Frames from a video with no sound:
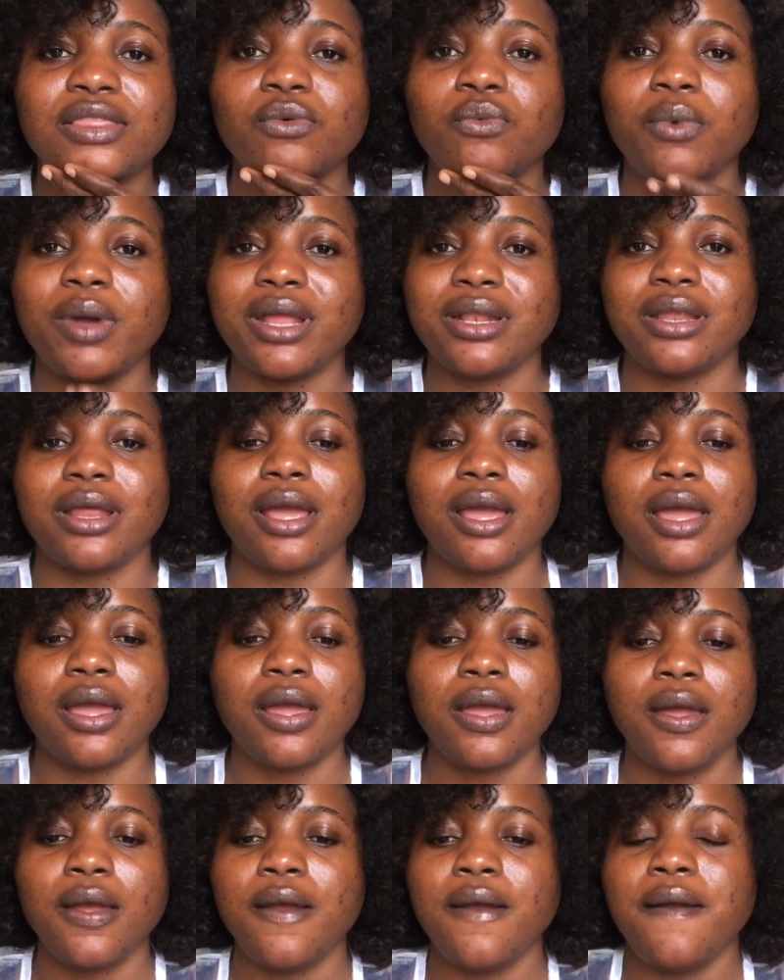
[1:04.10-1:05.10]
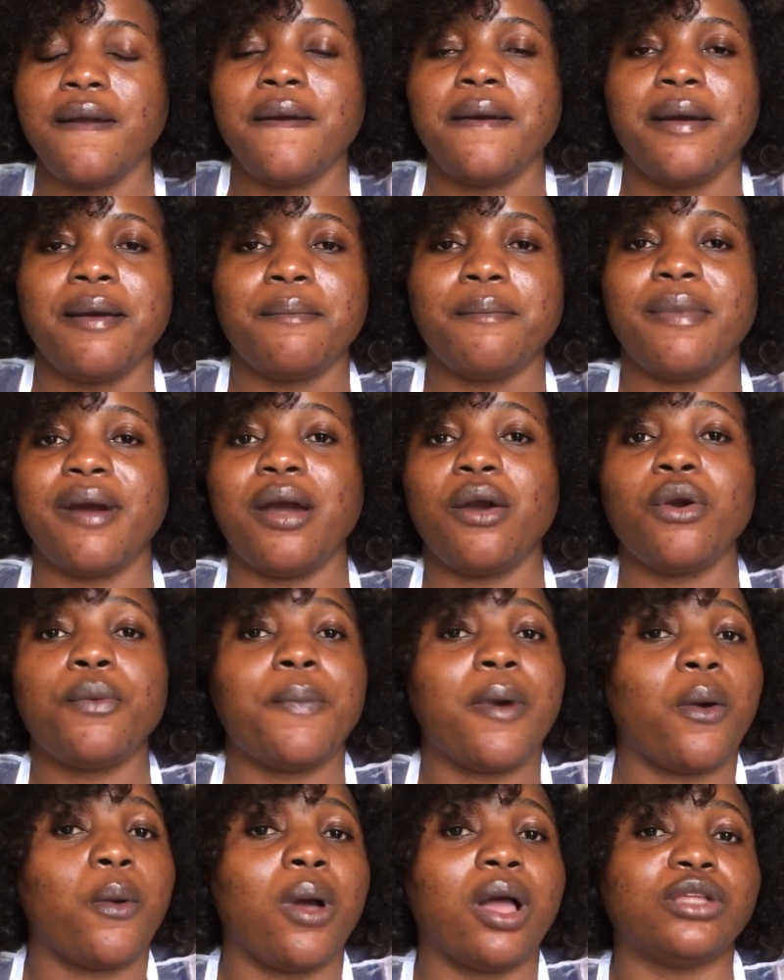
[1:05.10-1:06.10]
the weather, but I
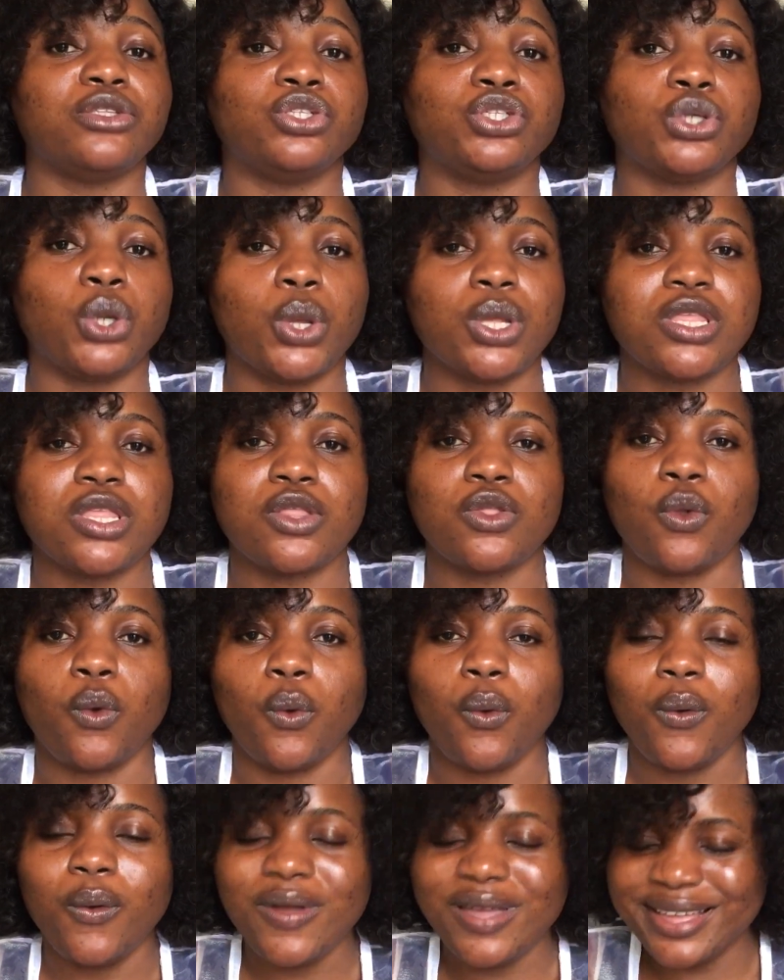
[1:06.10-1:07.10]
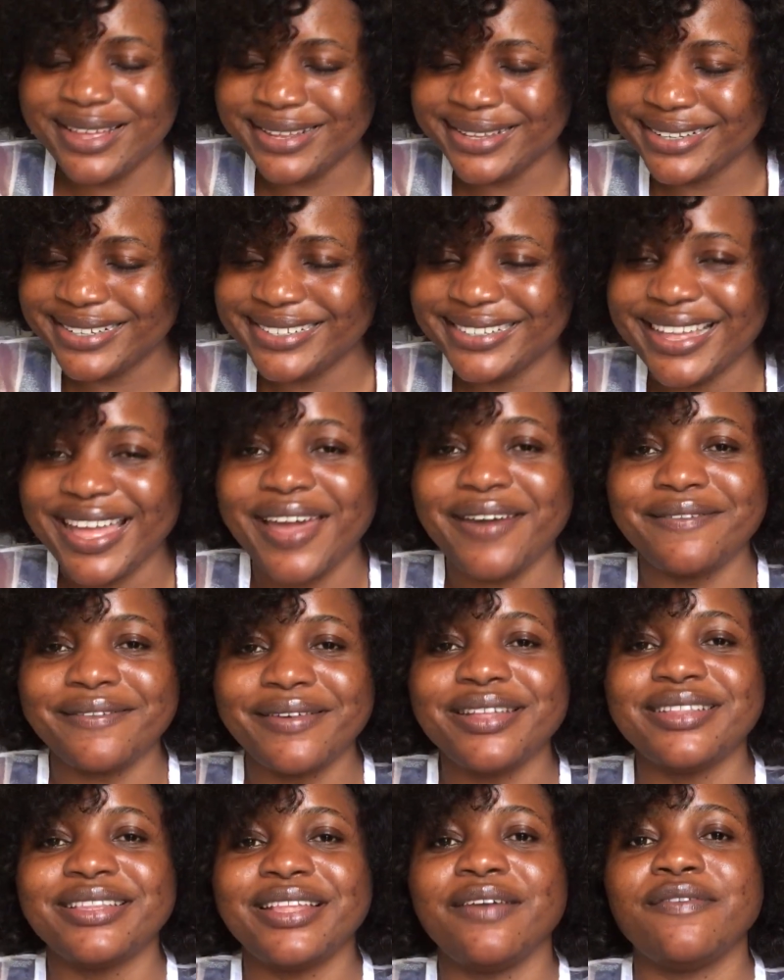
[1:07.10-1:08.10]
hope I will adjust though. I
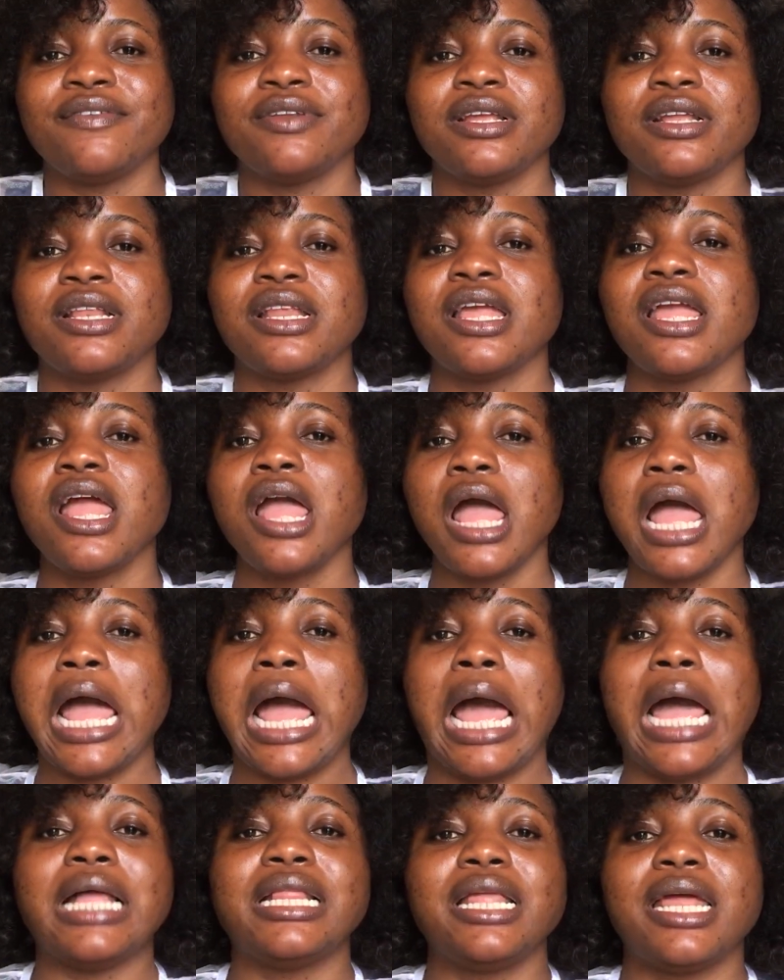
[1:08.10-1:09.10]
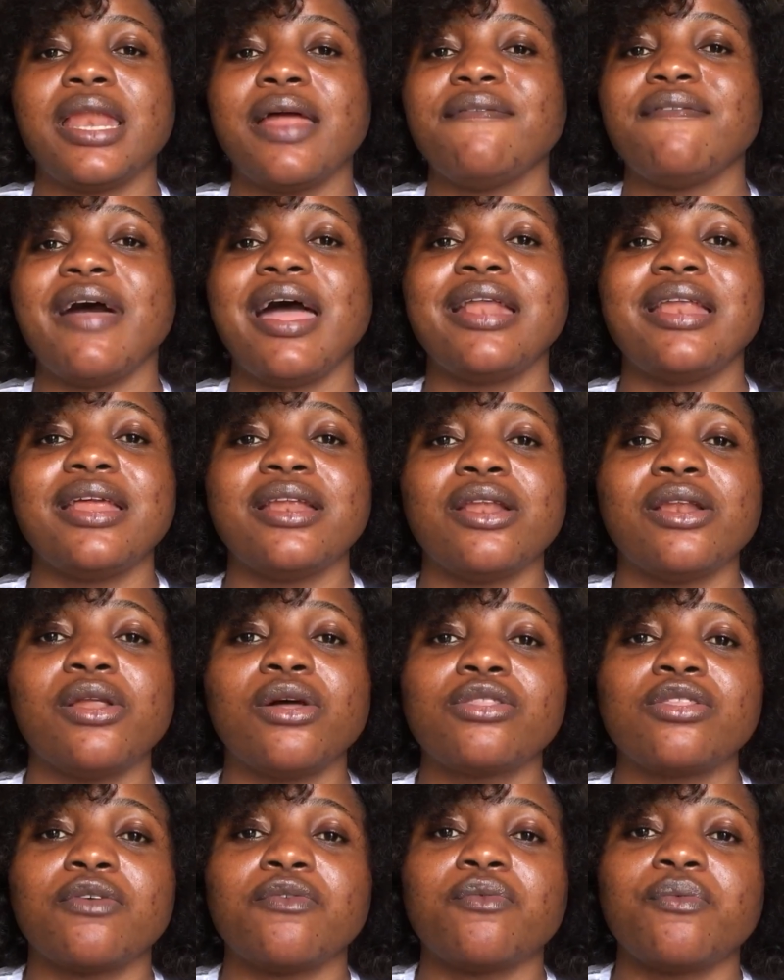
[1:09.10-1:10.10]
will definitely. And then I've added a
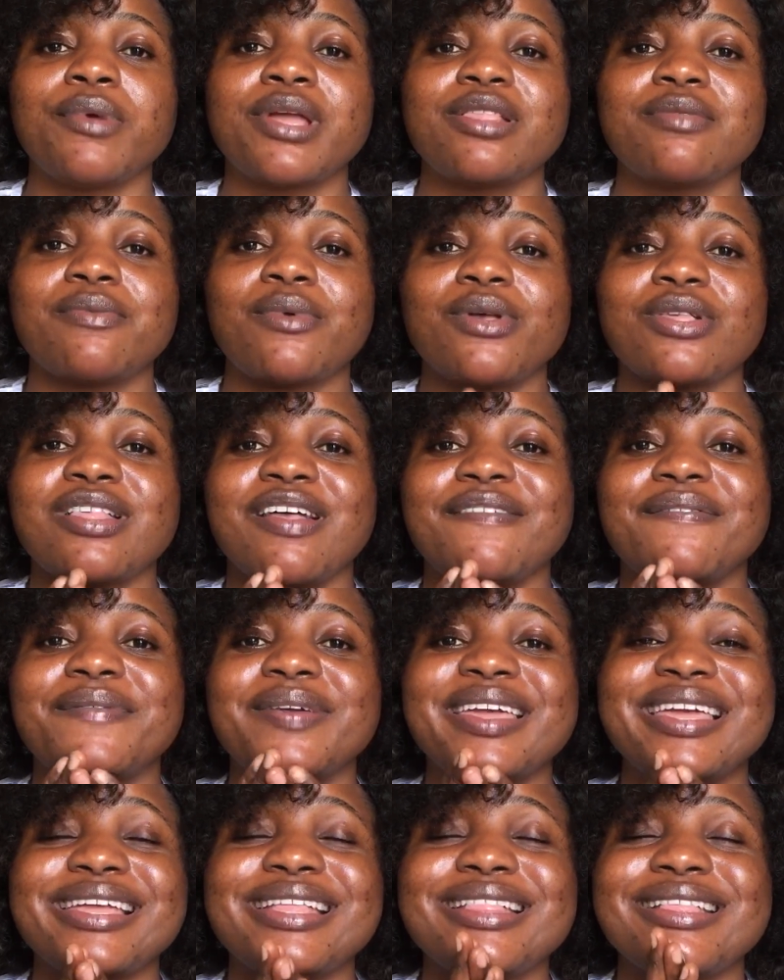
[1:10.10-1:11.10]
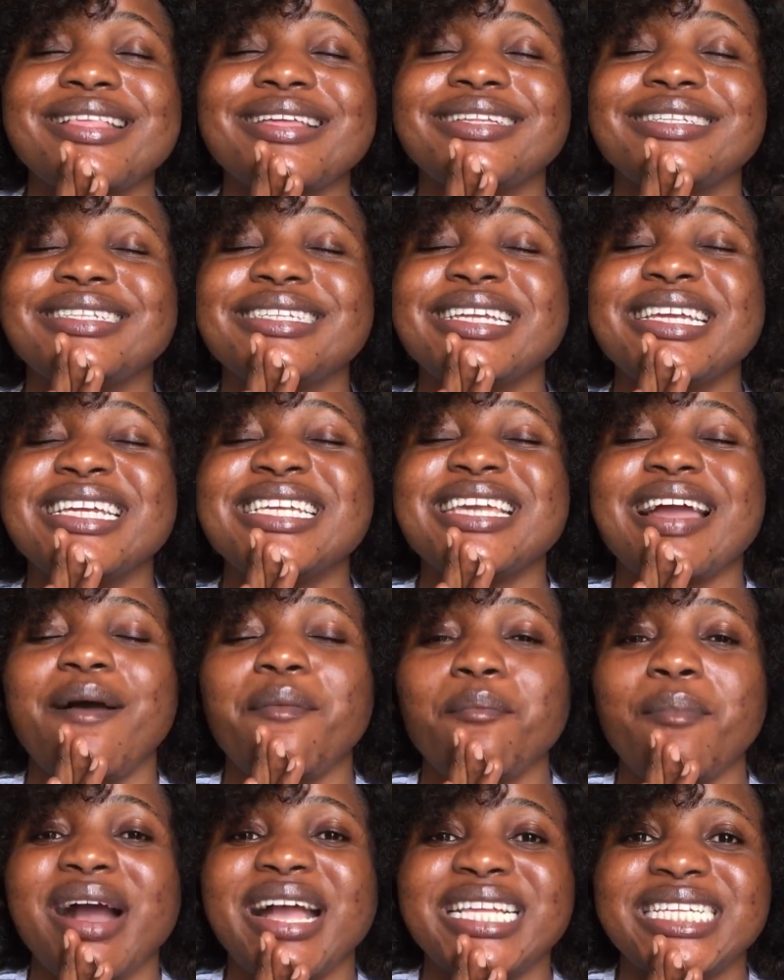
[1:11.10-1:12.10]
lot of weight because I've been eating
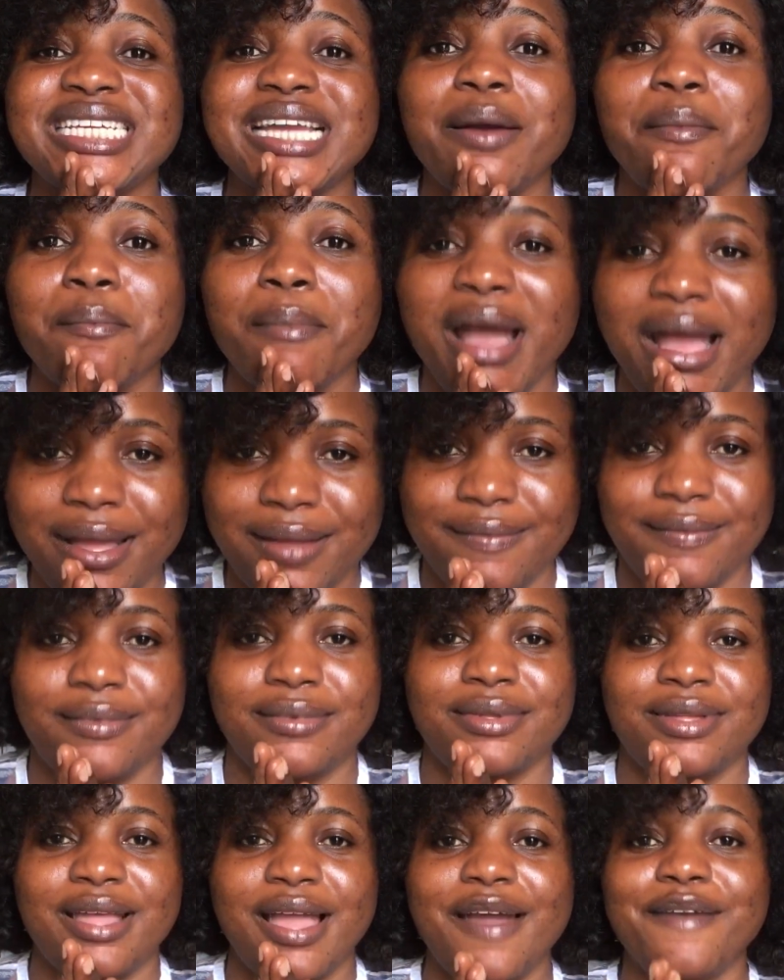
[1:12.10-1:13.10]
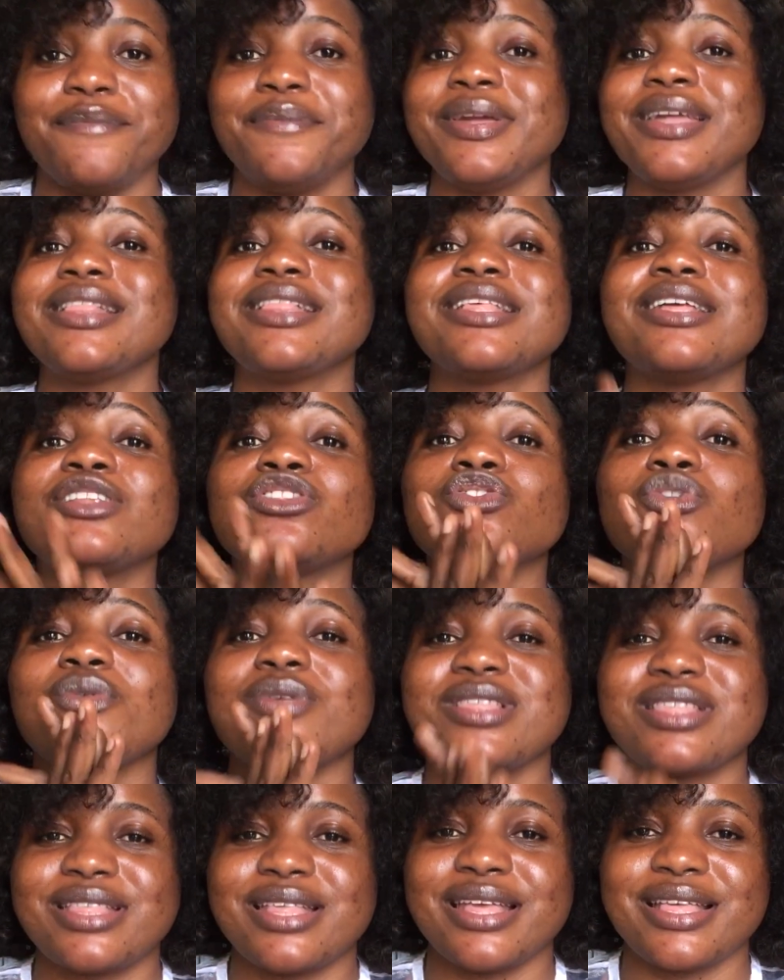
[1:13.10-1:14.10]
yama. I've been eating
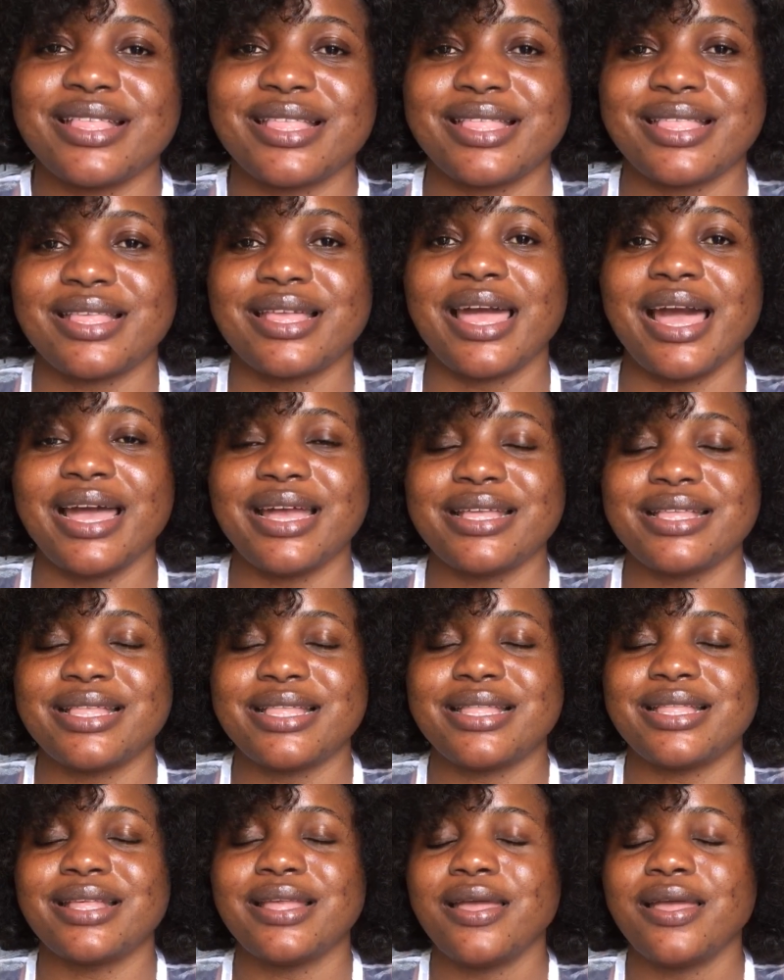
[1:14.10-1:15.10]
nonsense, guys.